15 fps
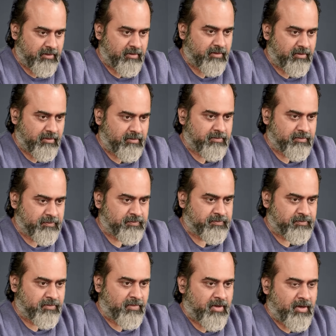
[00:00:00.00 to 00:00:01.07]
You know,
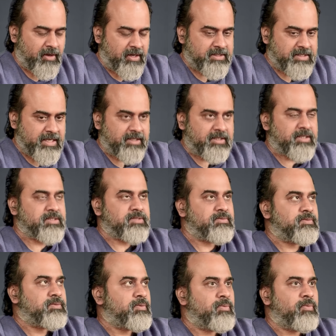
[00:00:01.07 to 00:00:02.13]
it's like this
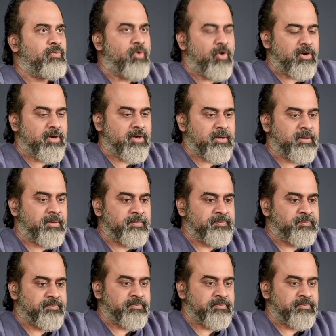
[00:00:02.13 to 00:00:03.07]
water